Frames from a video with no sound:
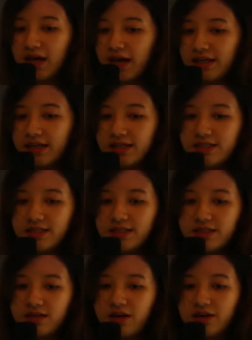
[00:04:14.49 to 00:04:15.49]
NKT
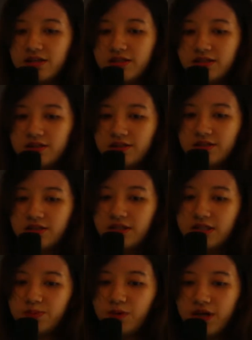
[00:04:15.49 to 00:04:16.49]
cell is
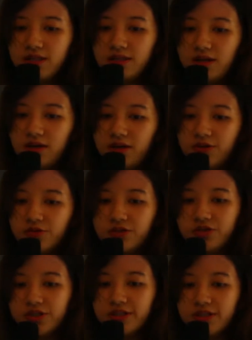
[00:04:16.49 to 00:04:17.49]
expressed a
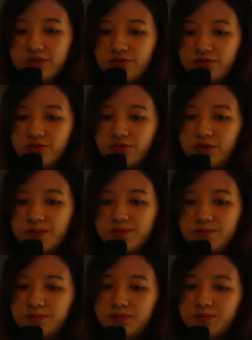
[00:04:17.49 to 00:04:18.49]
restricted
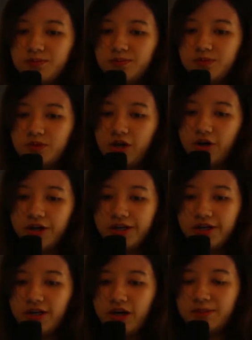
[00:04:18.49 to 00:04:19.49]

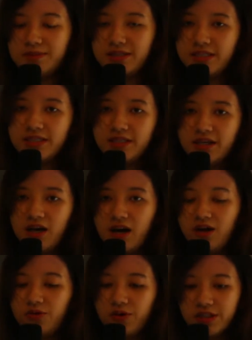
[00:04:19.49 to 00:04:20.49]
reptile of
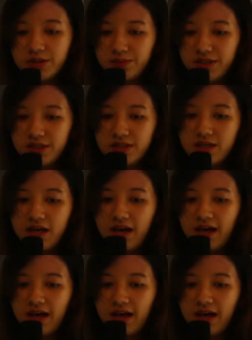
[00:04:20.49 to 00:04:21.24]
TCR arrangements,